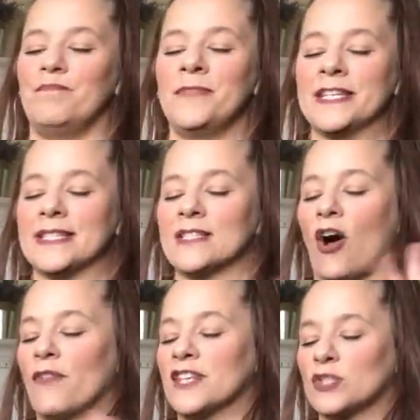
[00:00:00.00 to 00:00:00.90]
This is
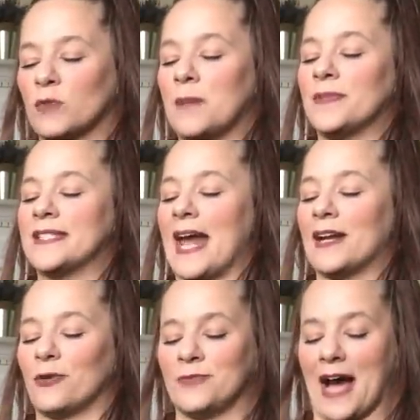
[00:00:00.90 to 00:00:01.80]
called the Sweet
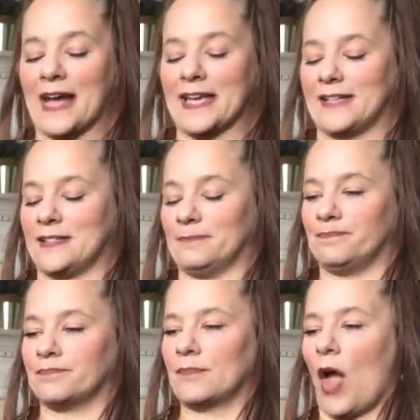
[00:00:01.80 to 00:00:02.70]
Potato Diet.
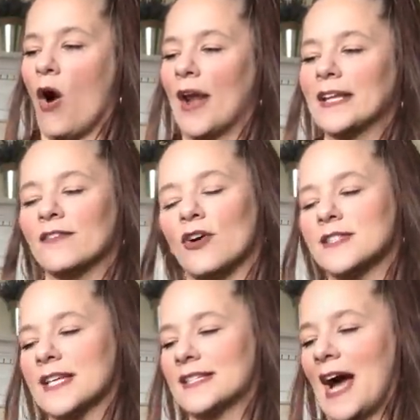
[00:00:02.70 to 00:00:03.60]
Oh, I didn't even know
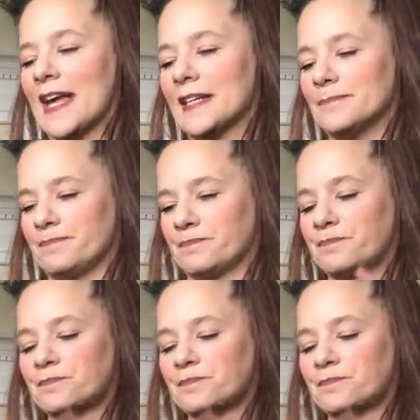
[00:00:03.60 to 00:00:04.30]
it said diet.